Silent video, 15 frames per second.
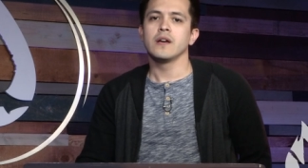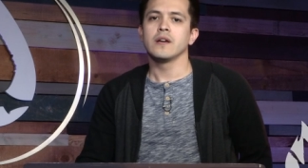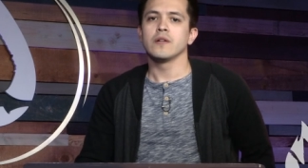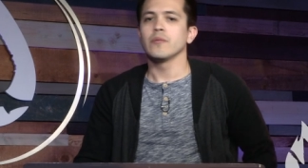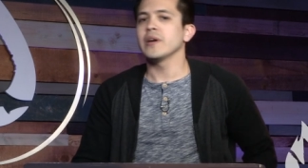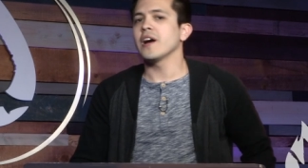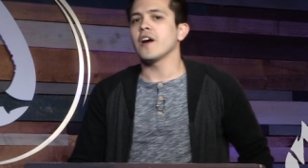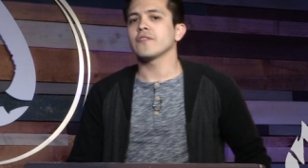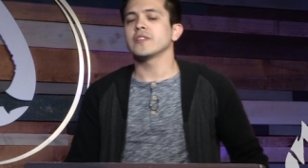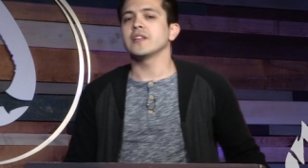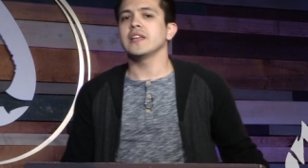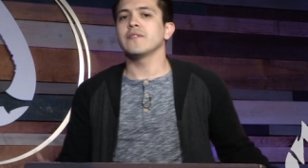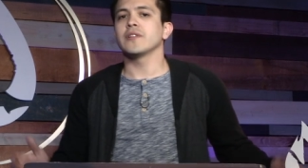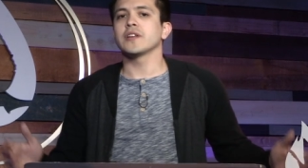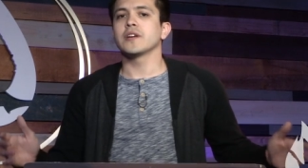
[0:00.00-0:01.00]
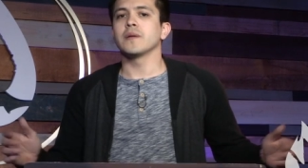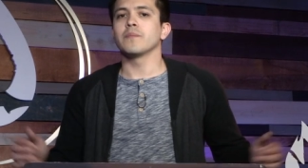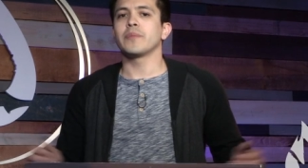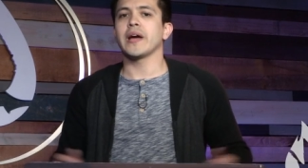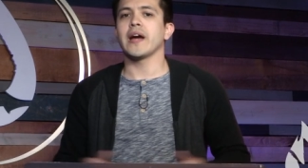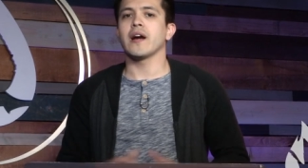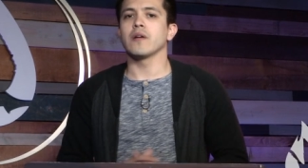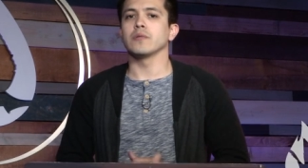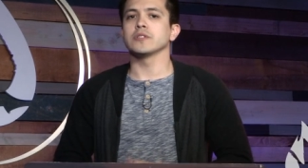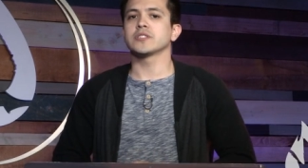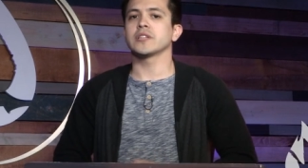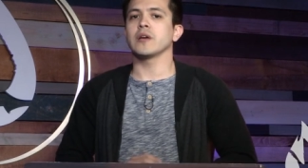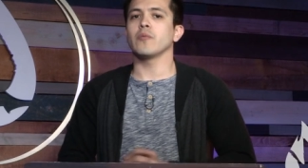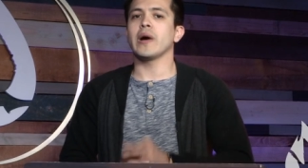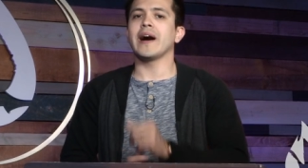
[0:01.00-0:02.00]
We often even compare, we'll
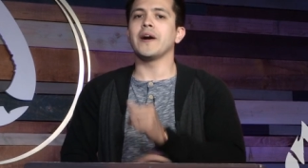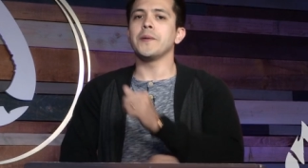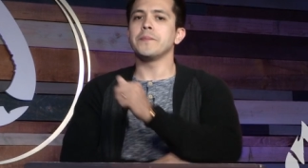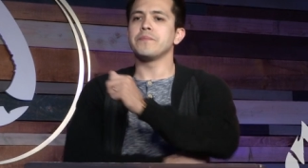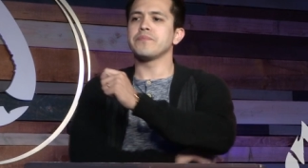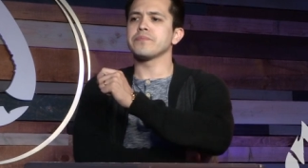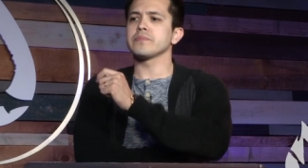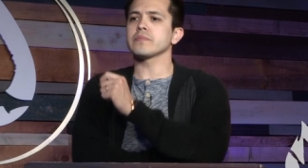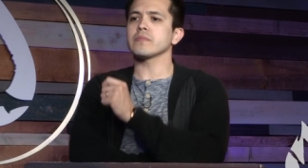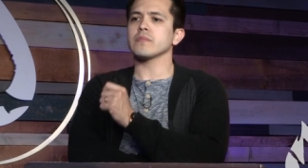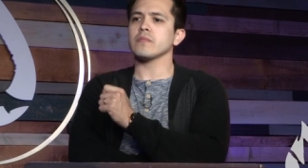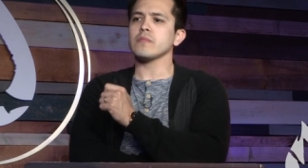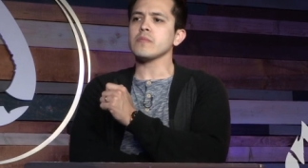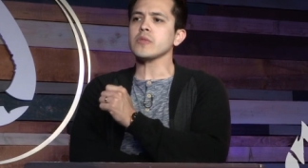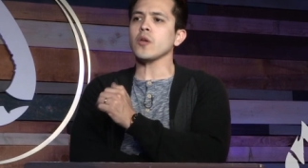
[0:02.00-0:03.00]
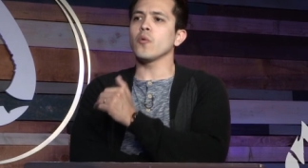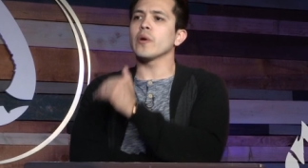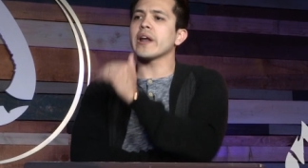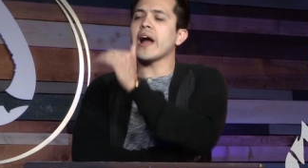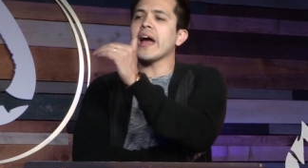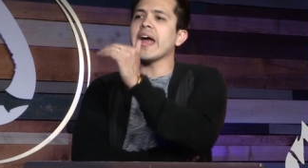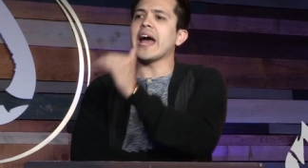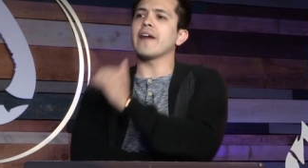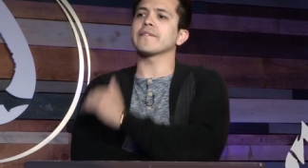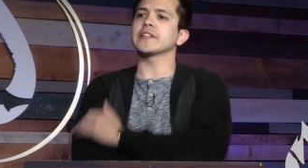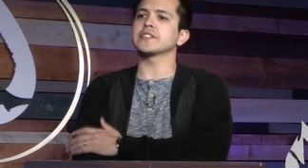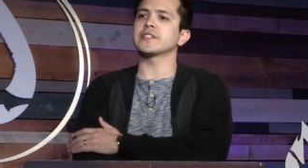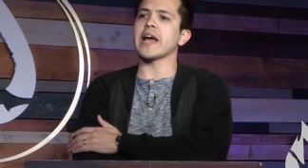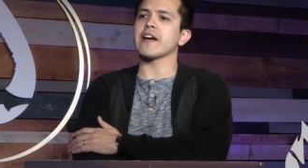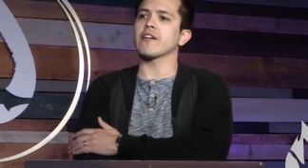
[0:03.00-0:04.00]
say, well, what I have to
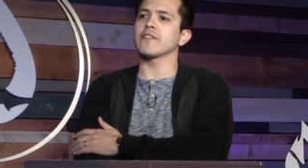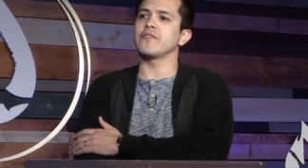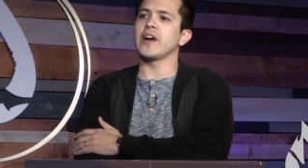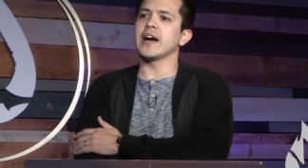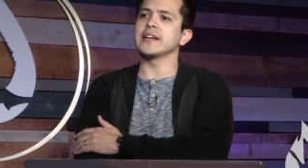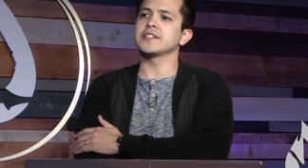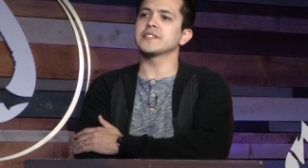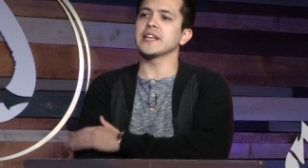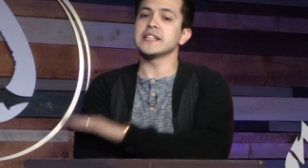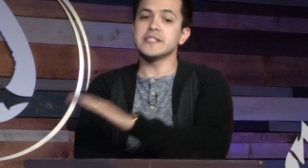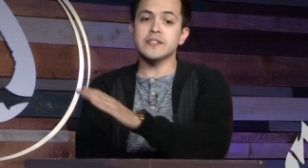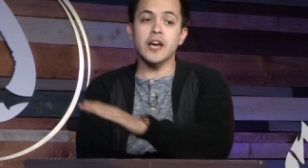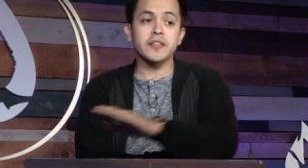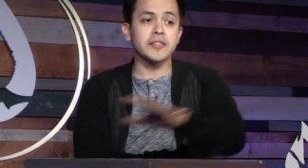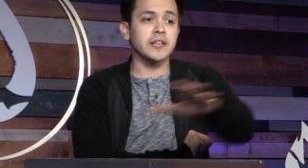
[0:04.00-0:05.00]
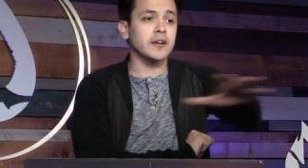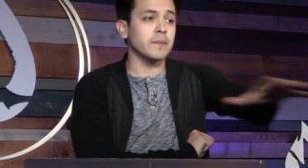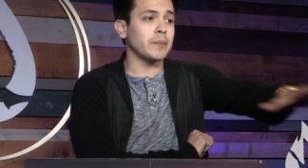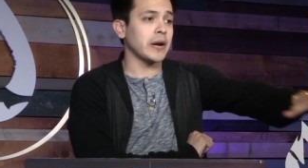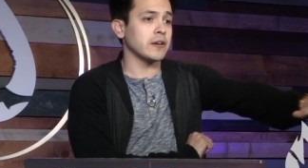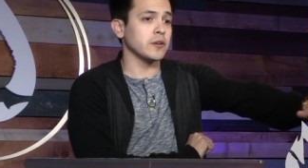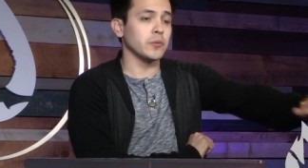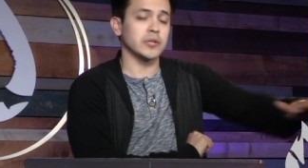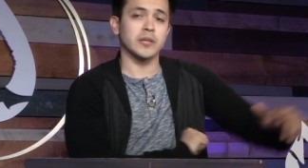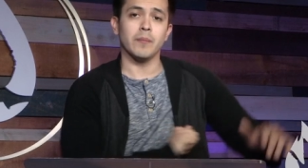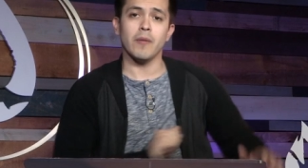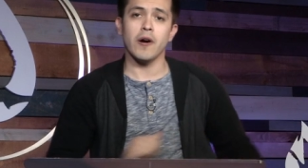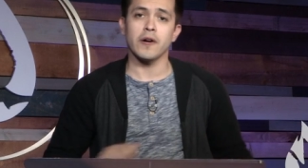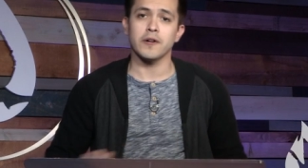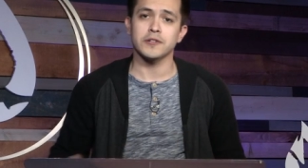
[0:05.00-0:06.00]
sacrifice is nothing compared to what the
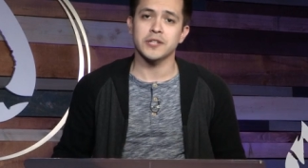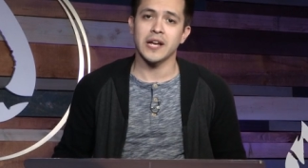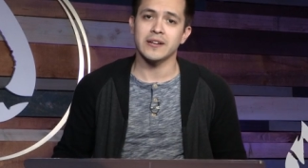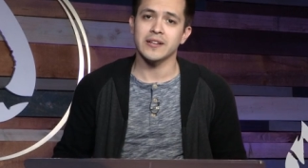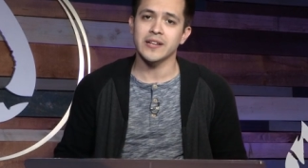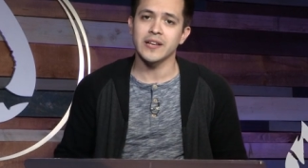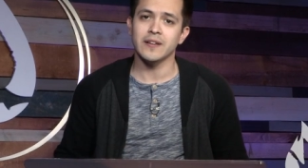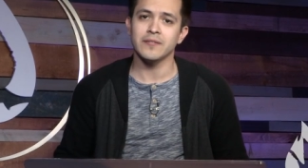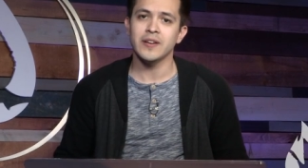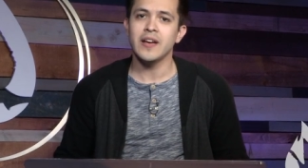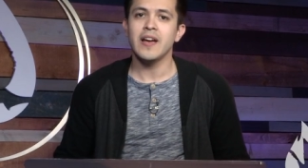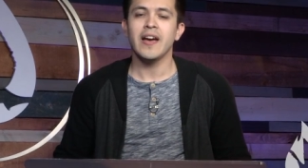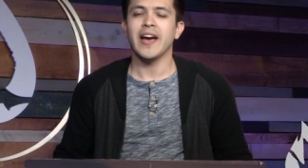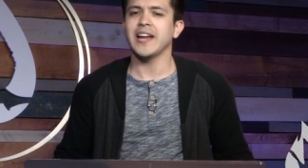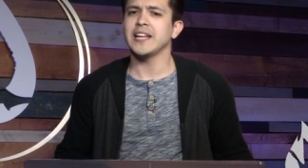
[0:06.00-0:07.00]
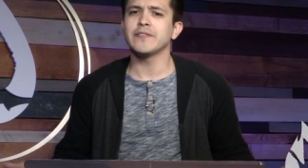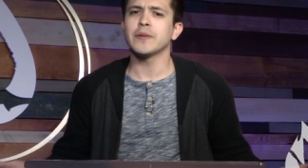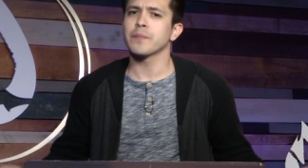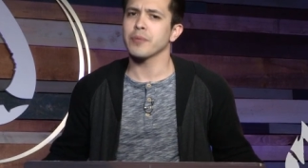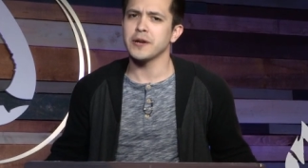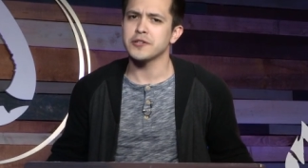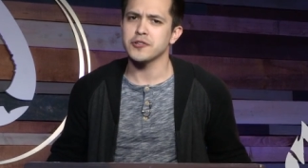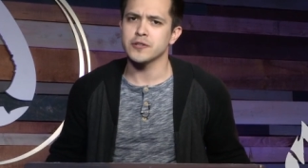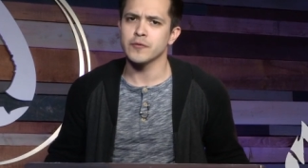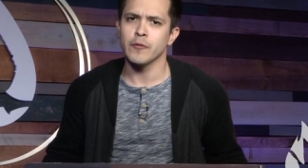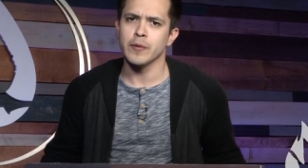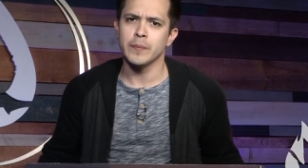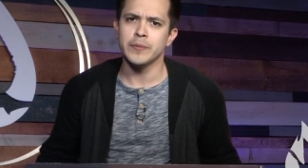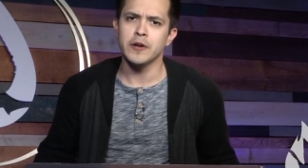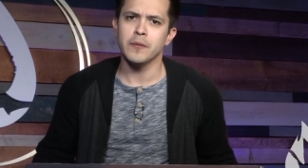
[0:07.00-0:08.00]
martyrs had to give. And even preachers will
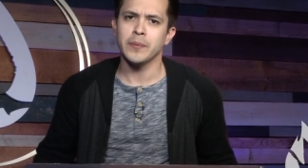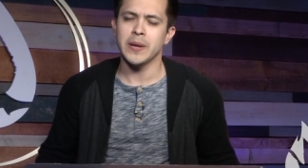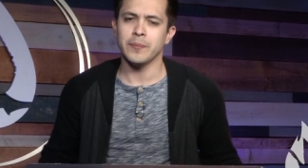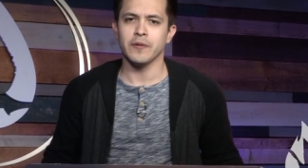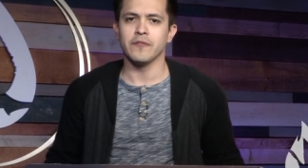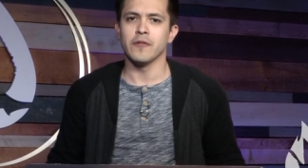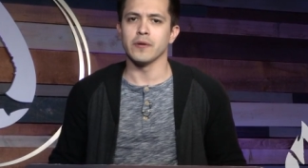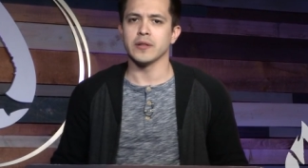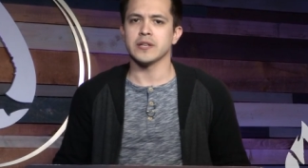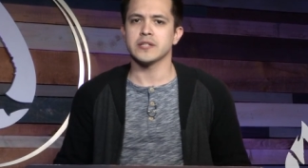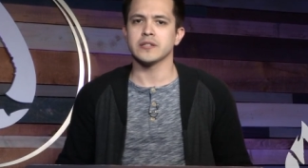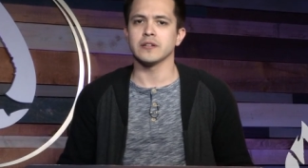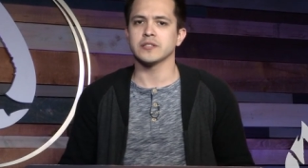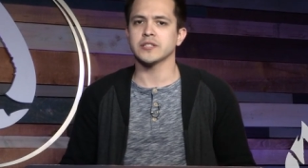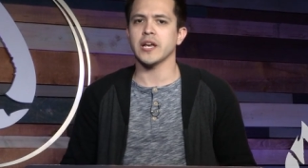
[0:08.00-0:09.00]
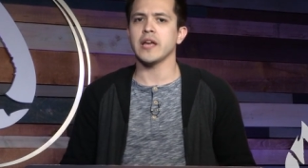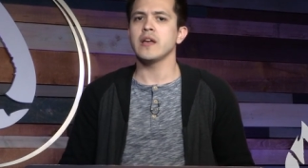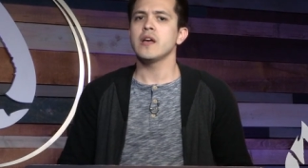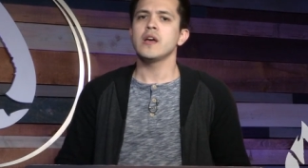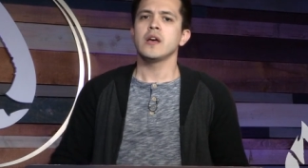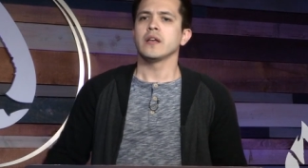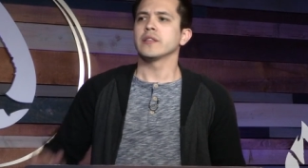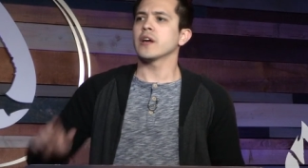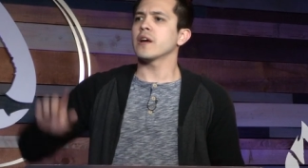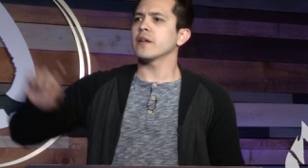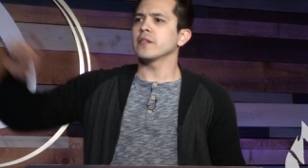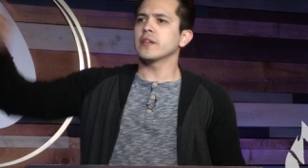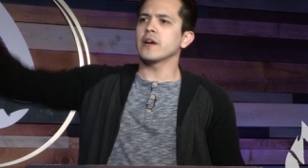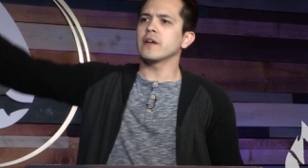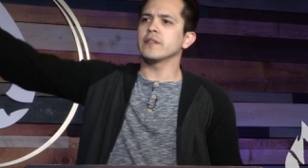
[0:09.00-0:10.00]
rebuke people for this. They'll say, they're,
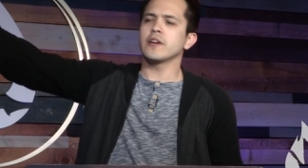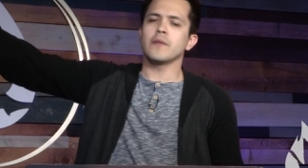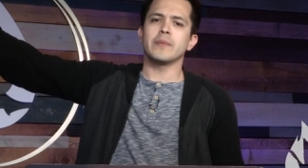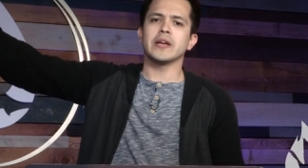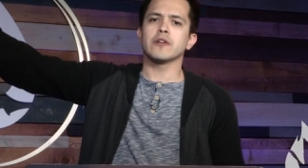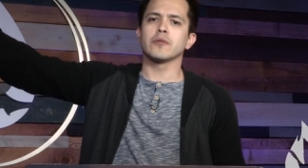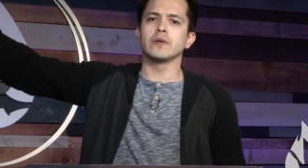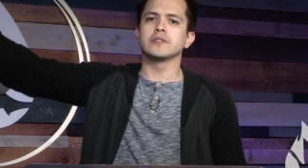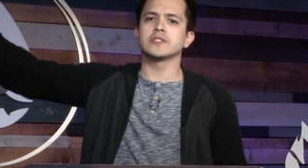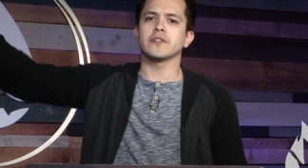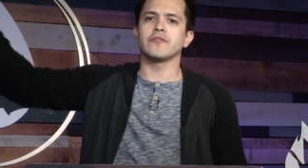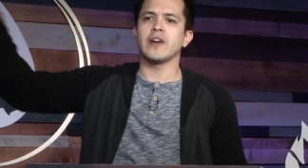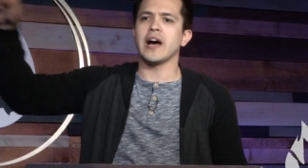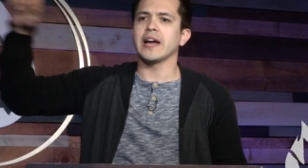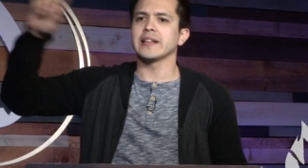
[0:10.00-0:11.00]
they're, they're being crucified,